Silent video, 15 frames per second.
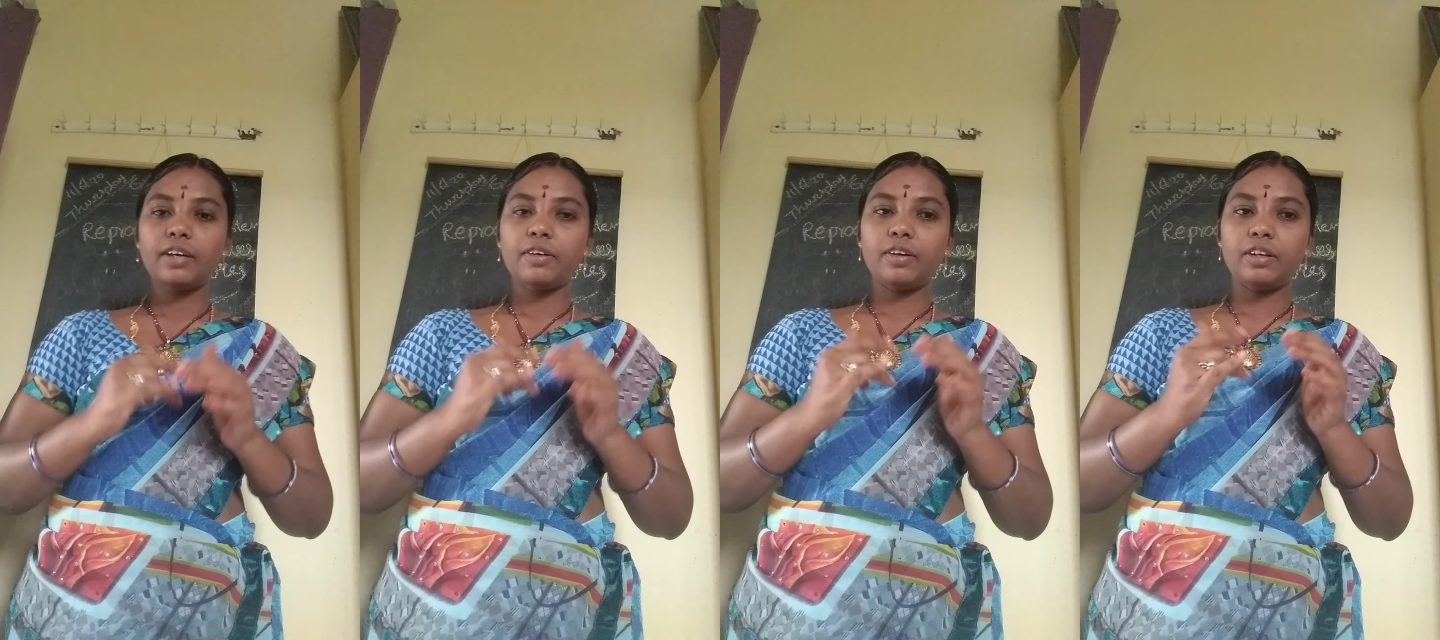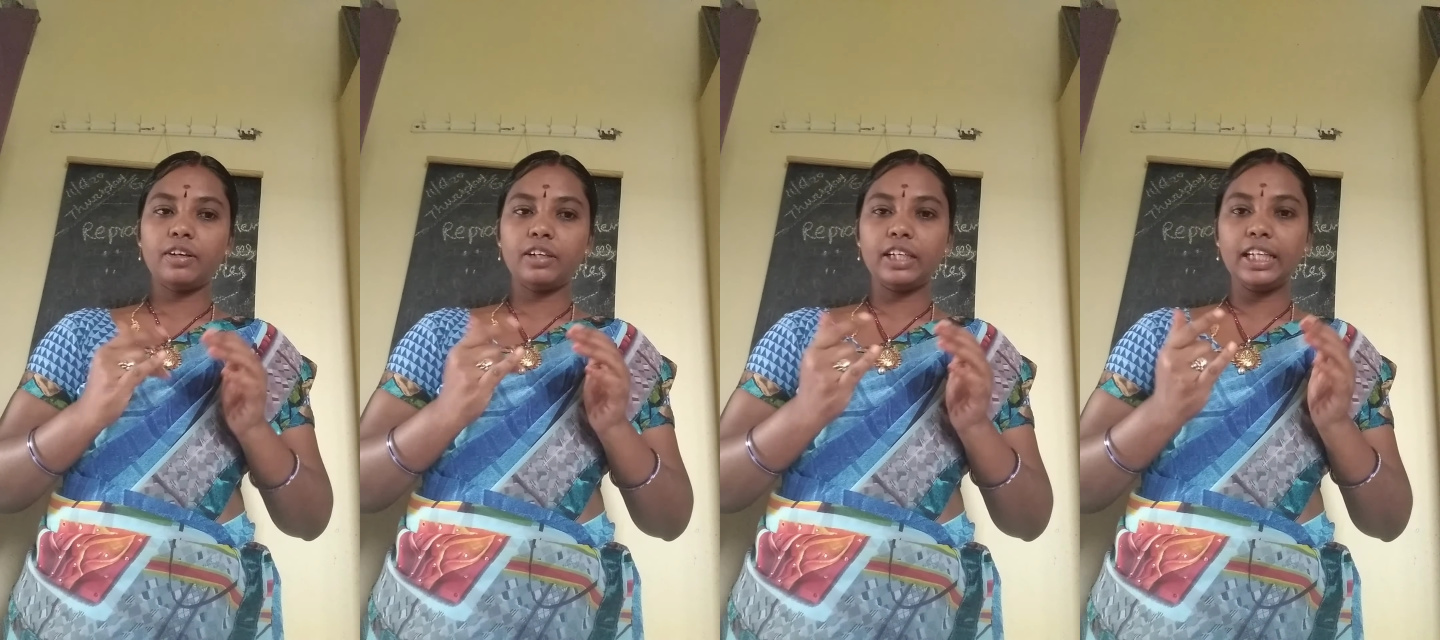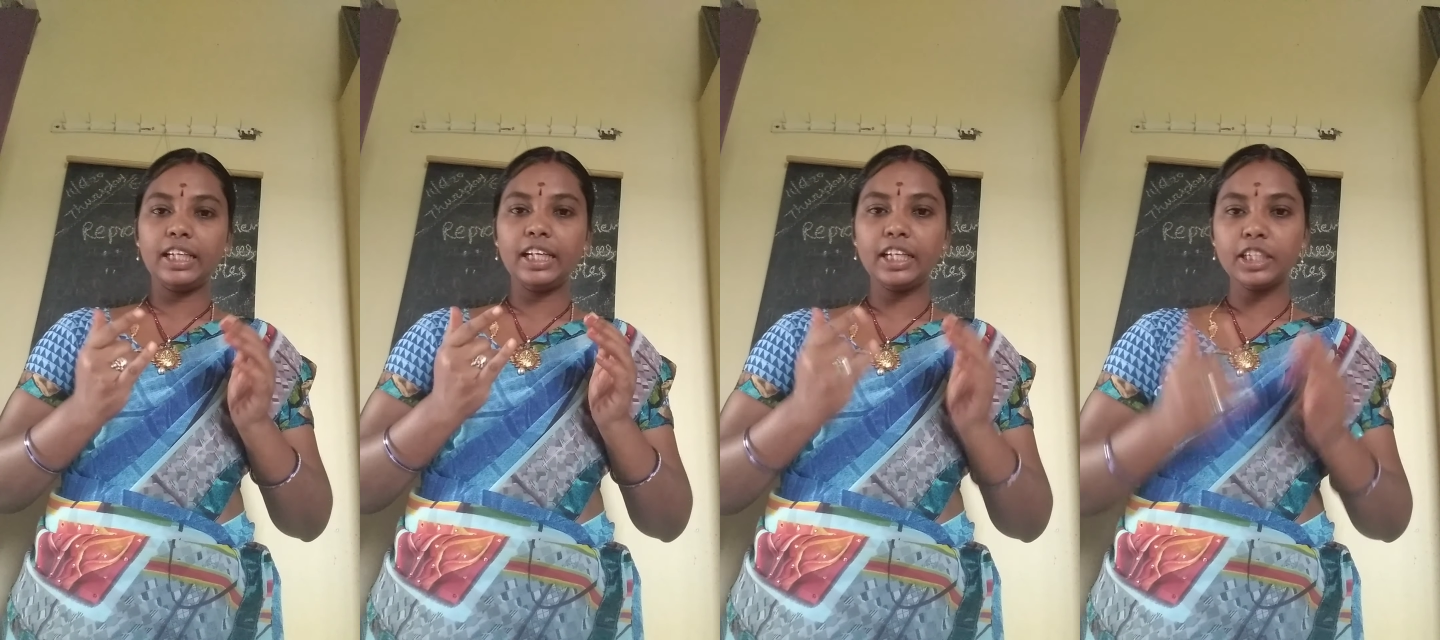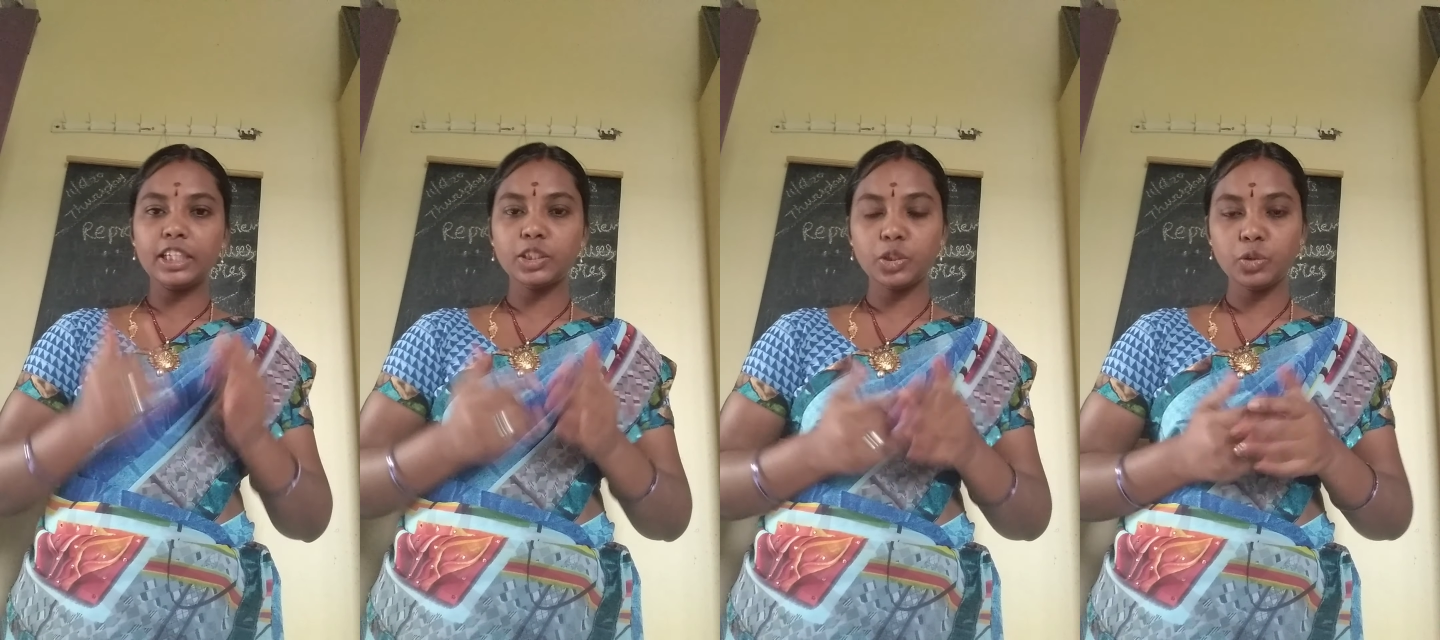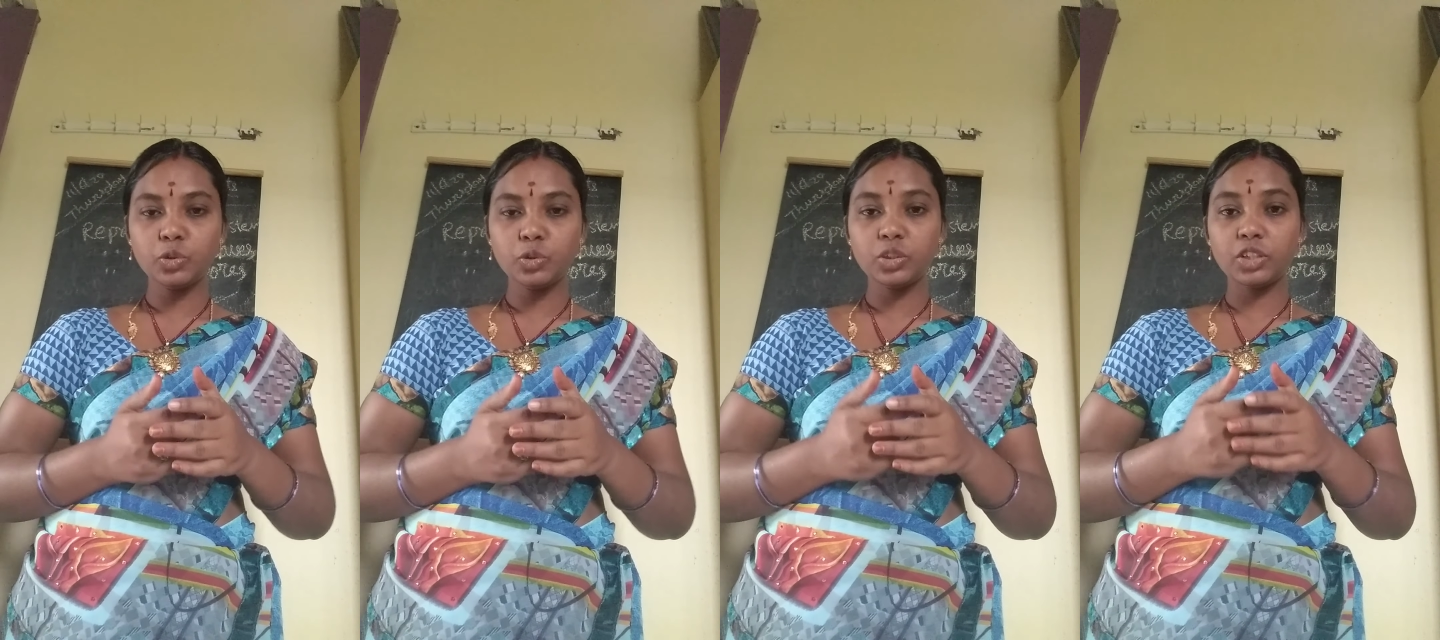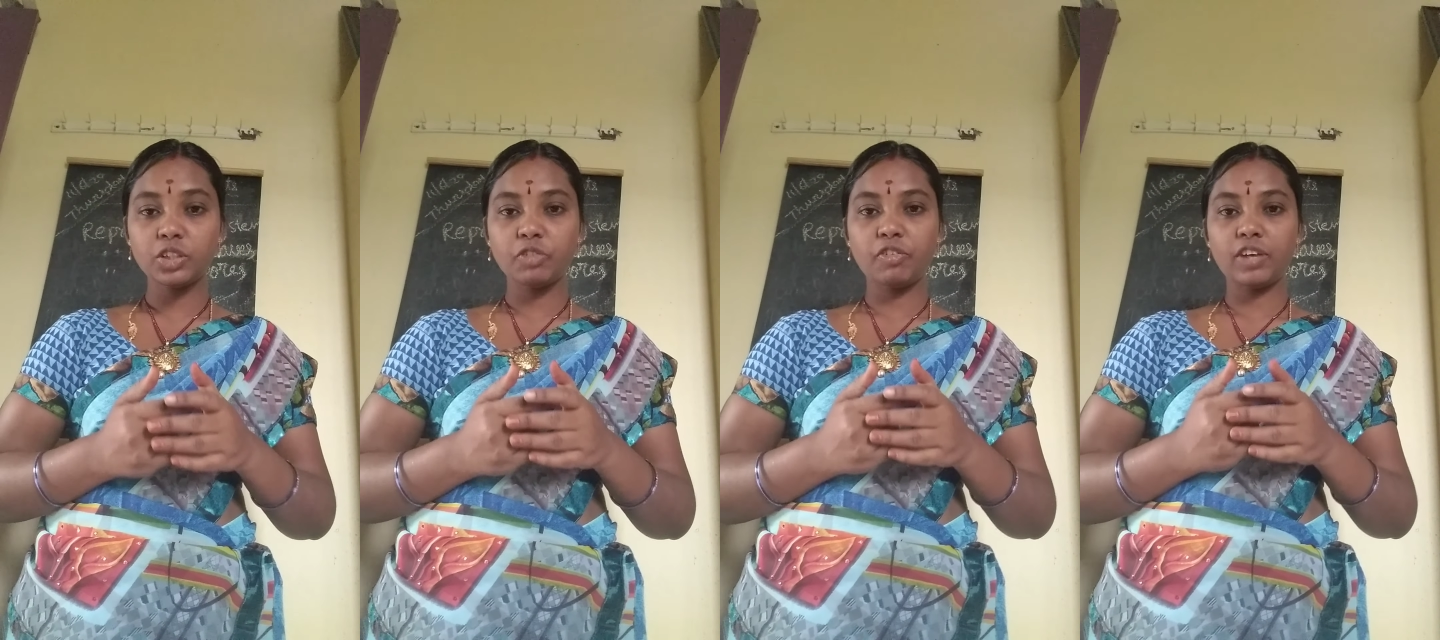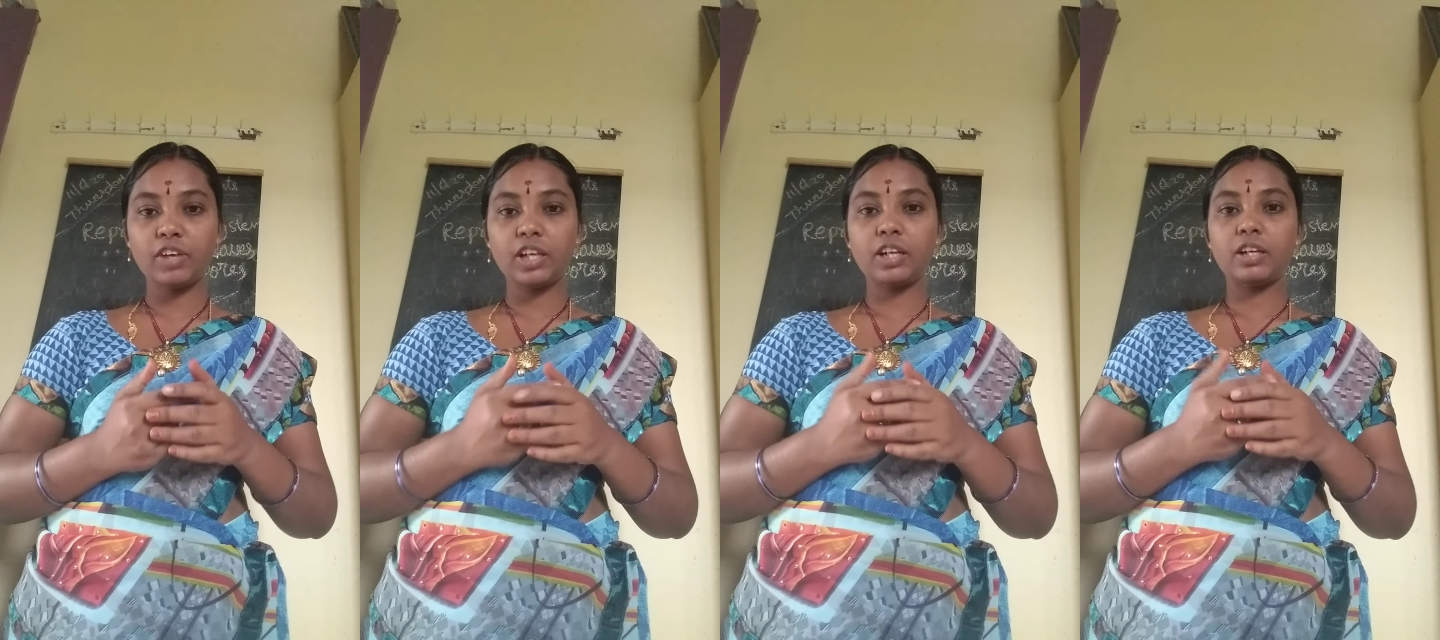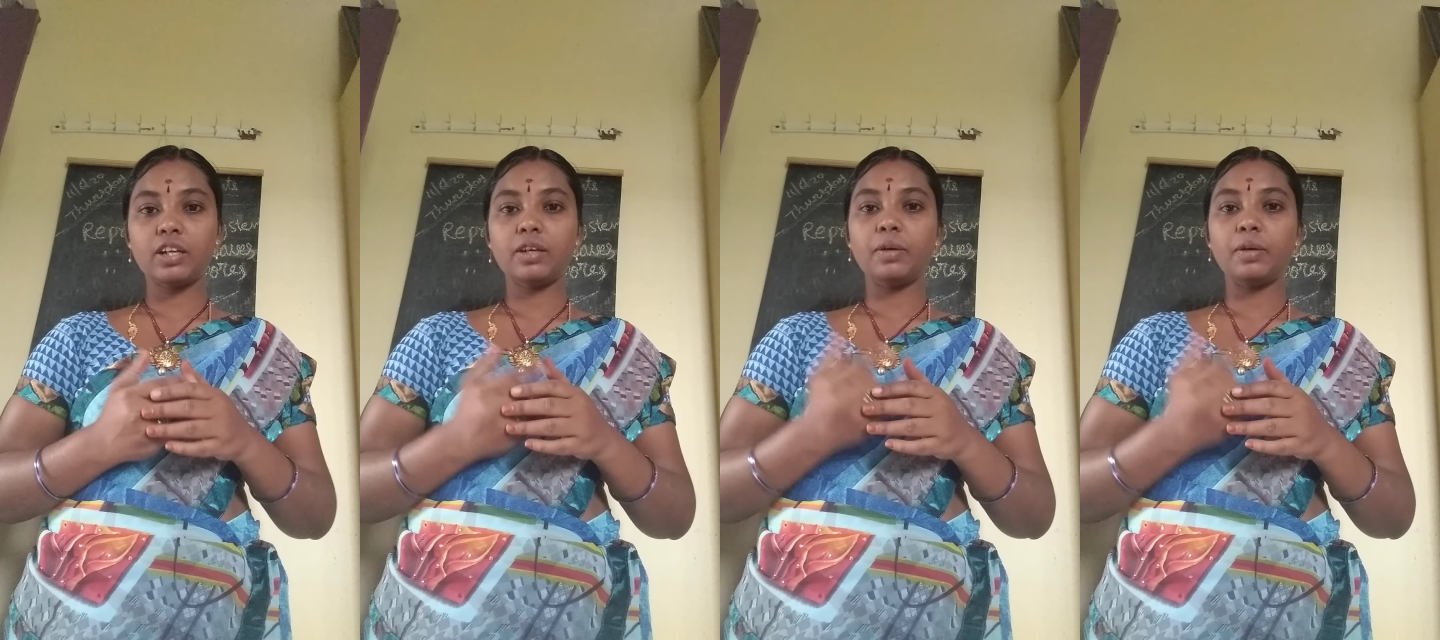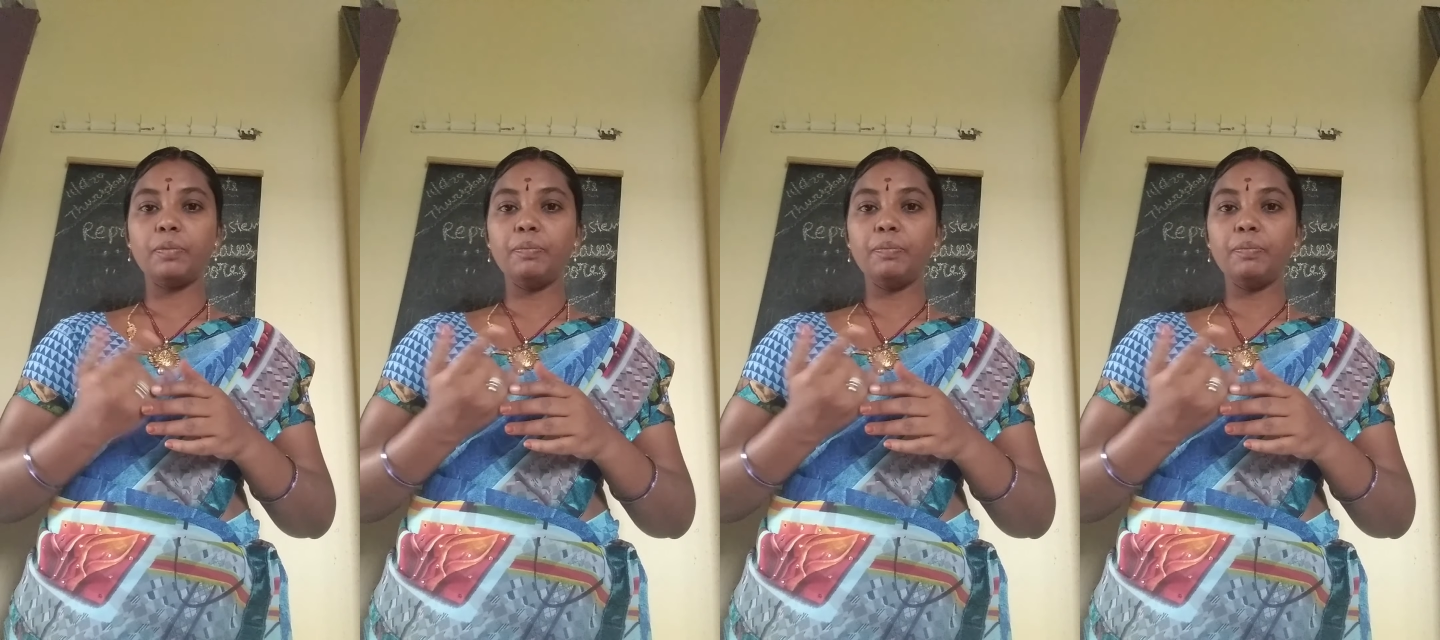It is used for